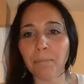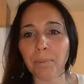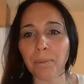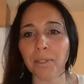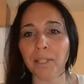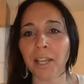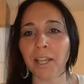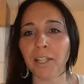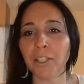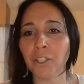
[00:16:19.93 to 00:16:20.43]

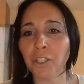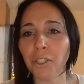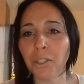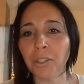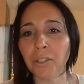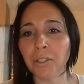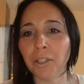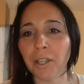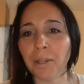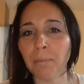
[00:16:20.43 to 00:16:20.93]

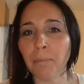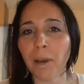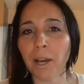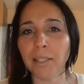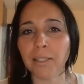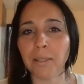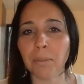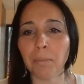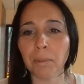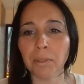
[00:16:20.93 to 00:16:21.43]
potential and
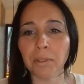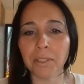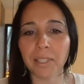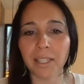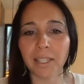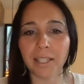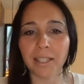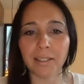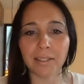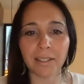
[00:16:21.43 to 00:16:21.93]

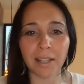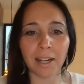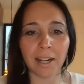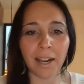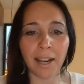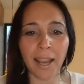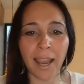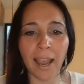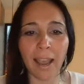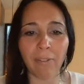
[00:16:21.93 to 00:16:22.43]
possibilities, and
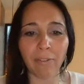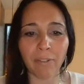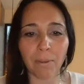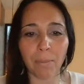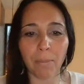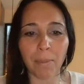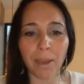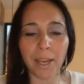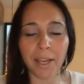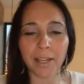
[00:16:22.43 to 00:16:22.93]
I have to
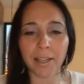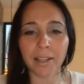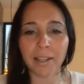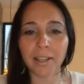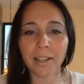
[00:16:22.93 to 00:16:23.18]
make